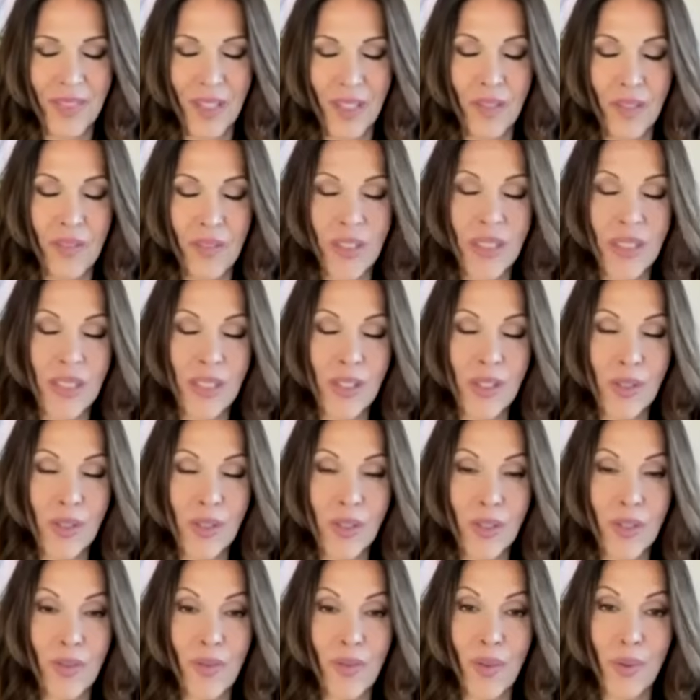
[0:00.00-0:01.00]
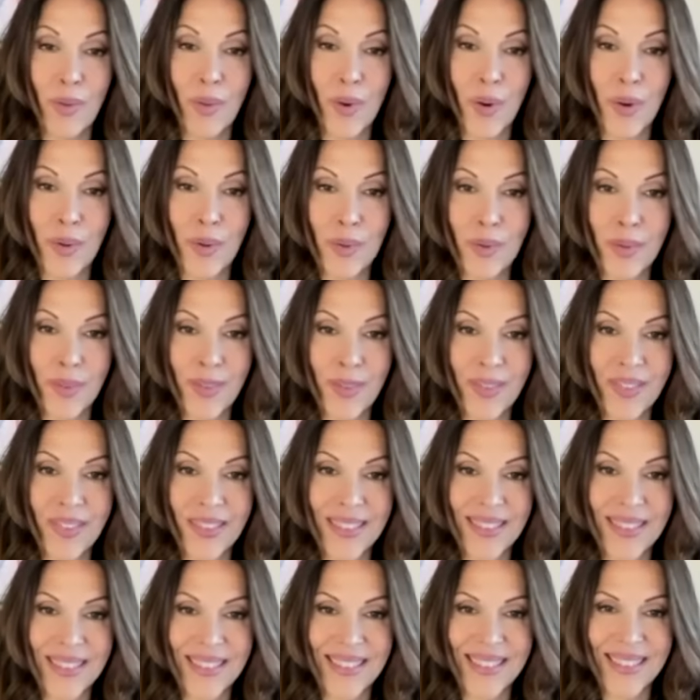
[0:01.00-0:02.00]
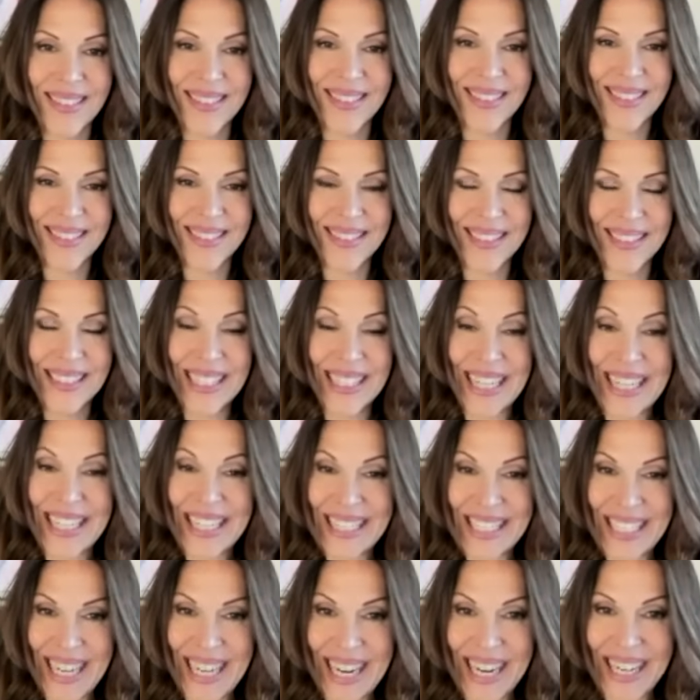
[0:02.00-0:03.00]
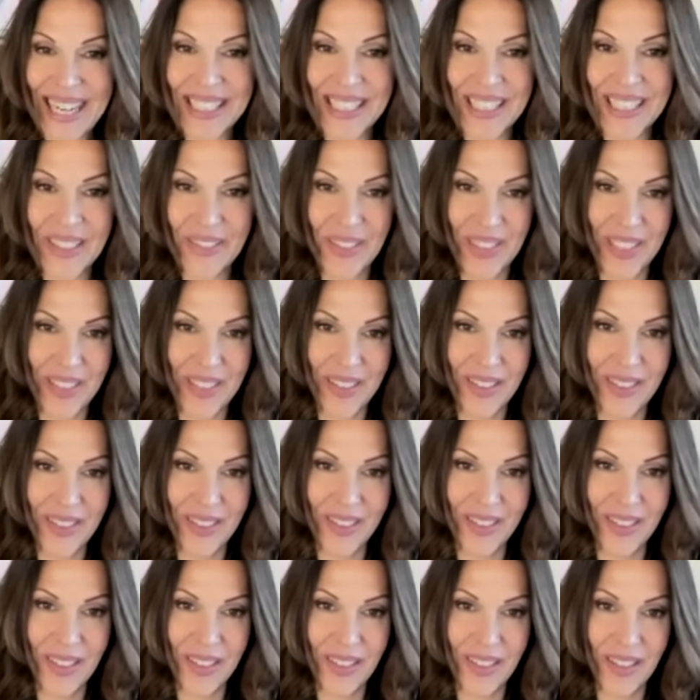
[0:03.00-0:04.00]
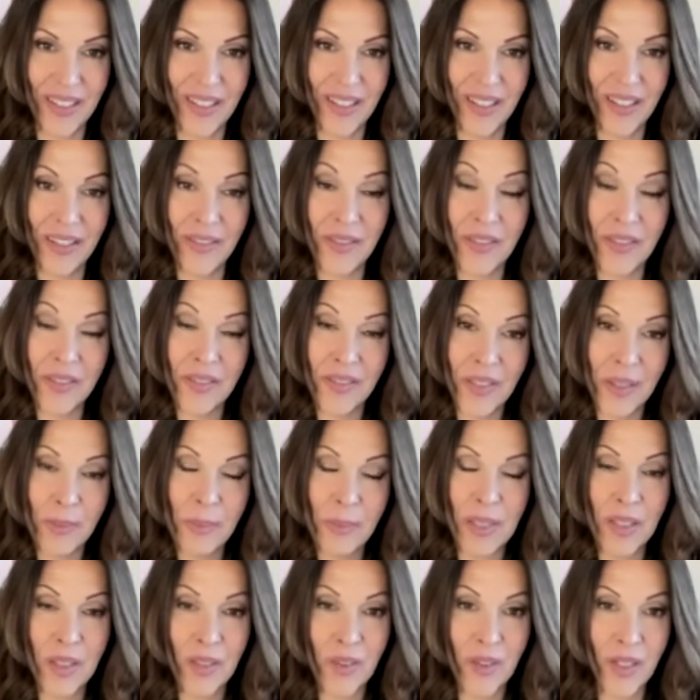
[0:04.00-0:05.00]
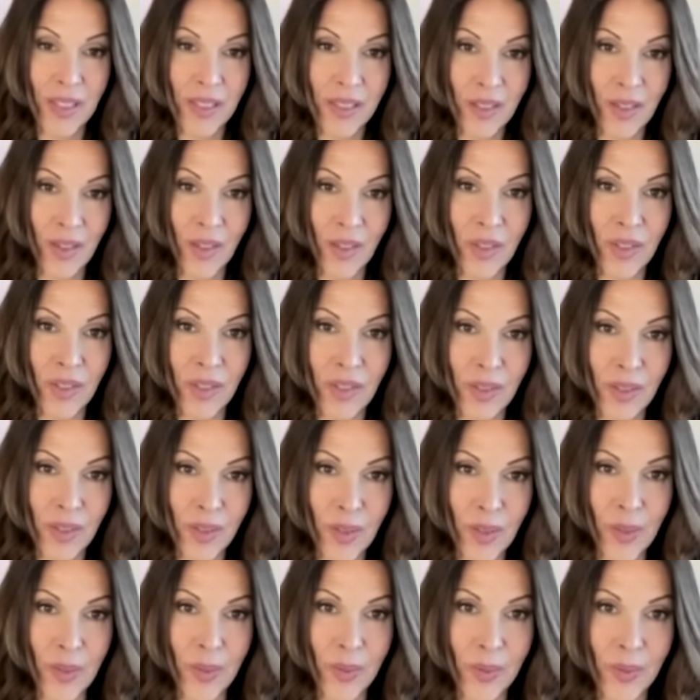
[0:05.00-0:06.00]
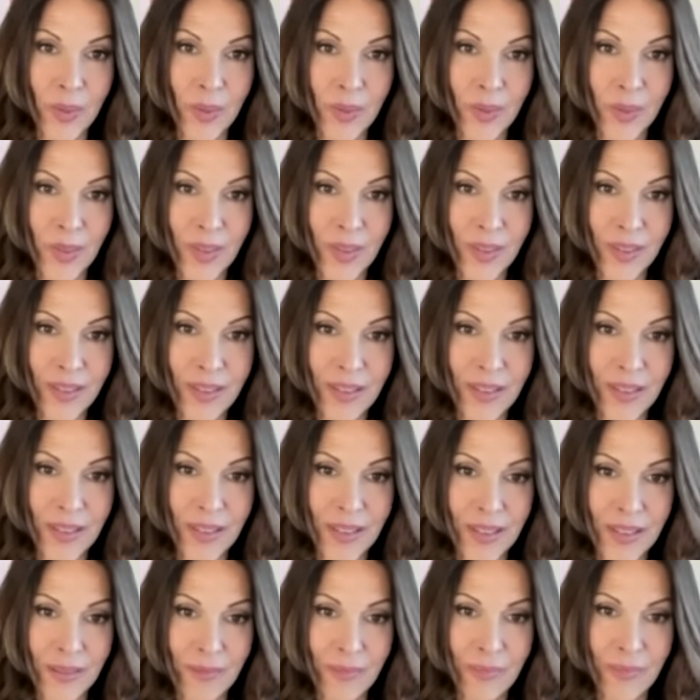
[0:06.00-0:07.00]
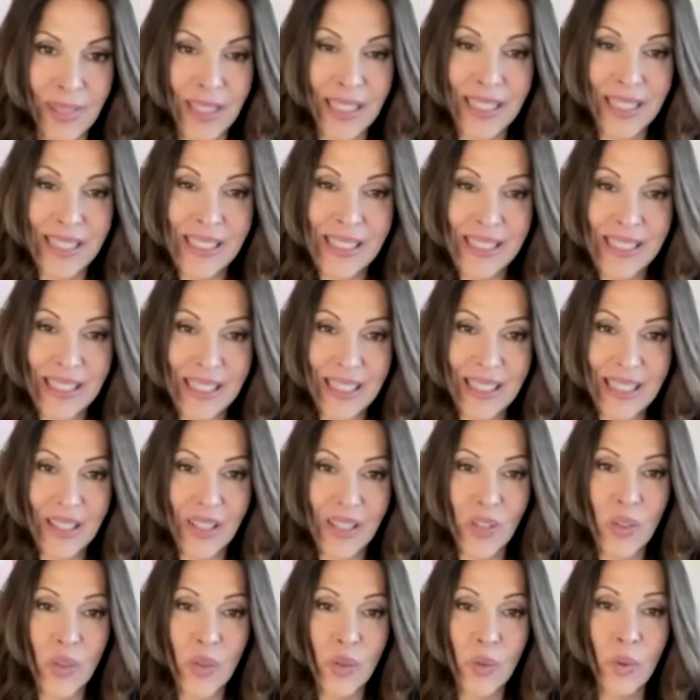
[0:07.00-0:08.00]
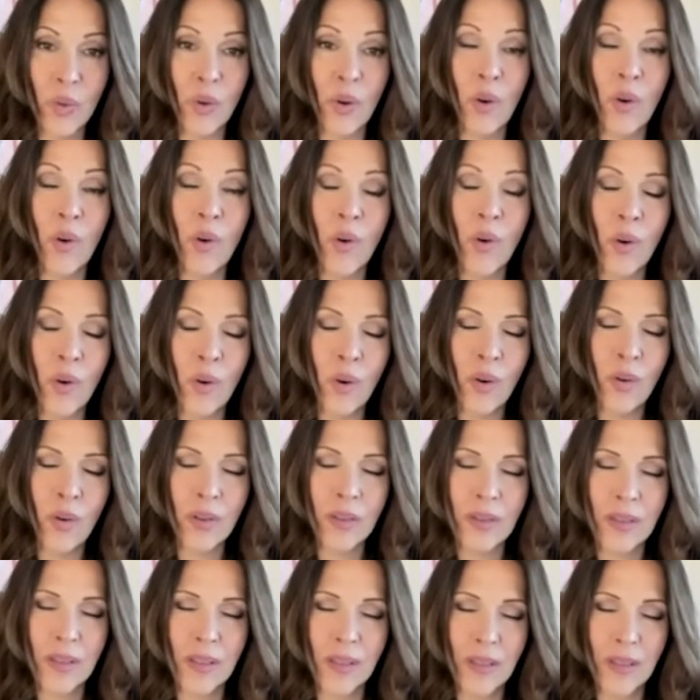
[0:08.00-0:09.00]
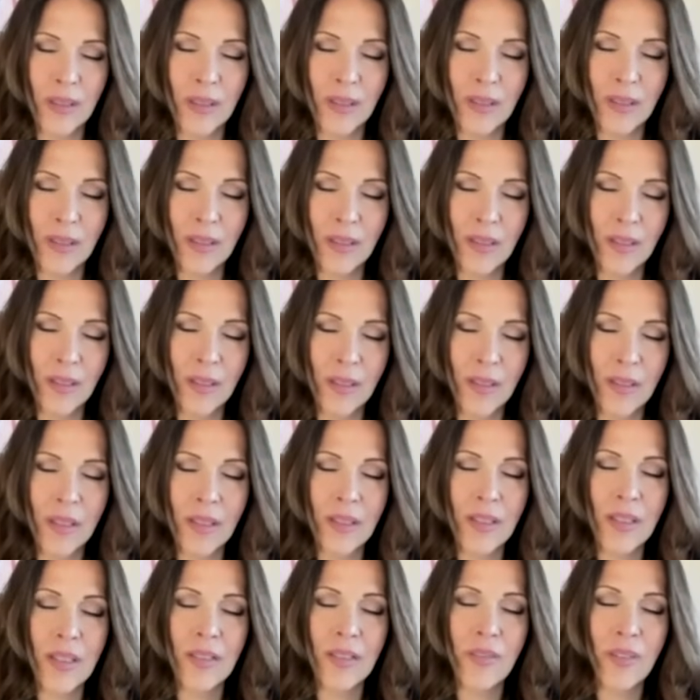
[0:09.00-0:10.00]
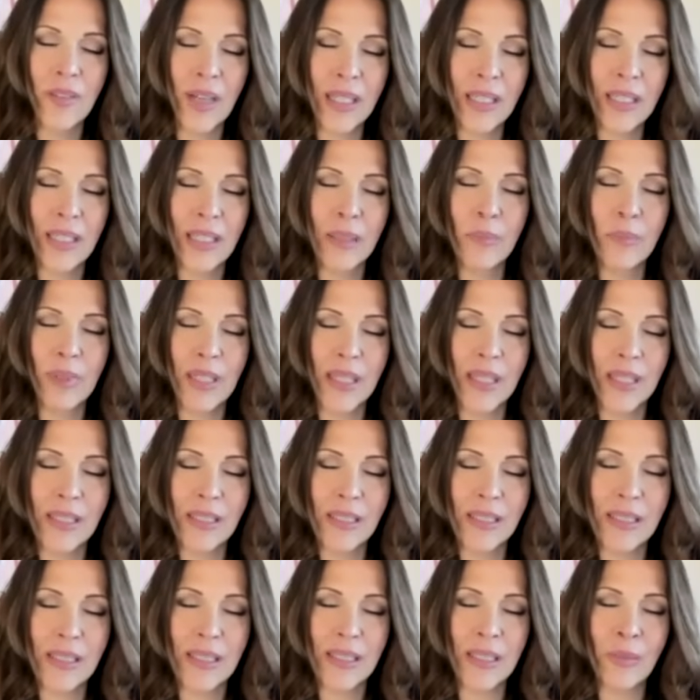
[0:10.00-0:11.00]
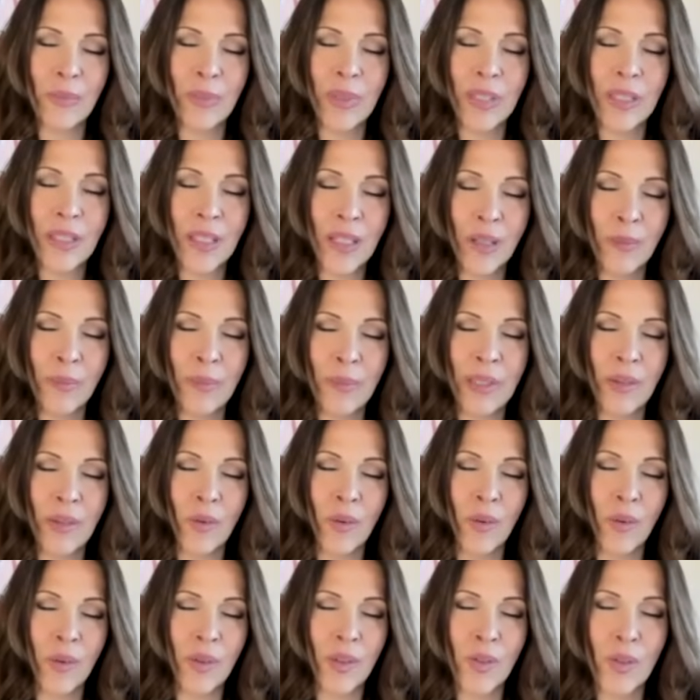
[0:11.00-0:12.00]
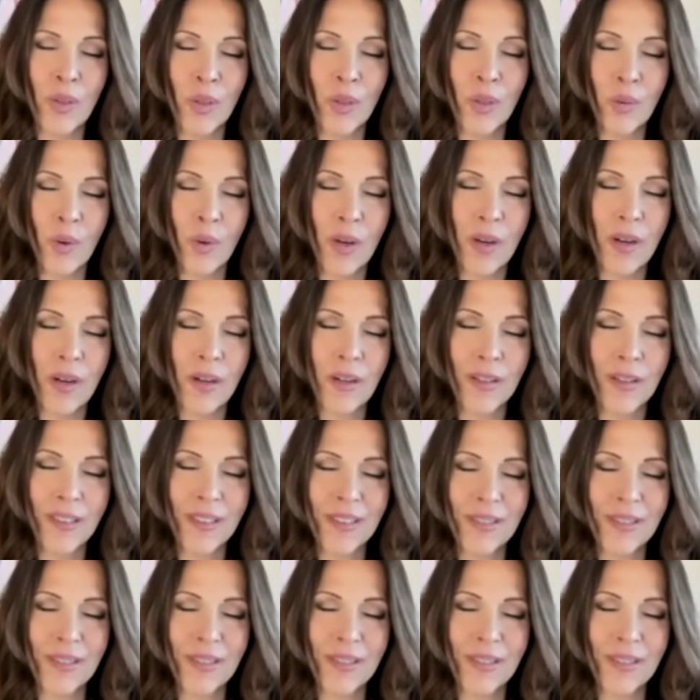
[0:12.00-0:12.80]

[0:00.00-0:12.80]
of the Sisters of the Rose and an activator of the Feminine Christ Consciousness codes, may I say that you are all divinely blessed in becoming all that you are.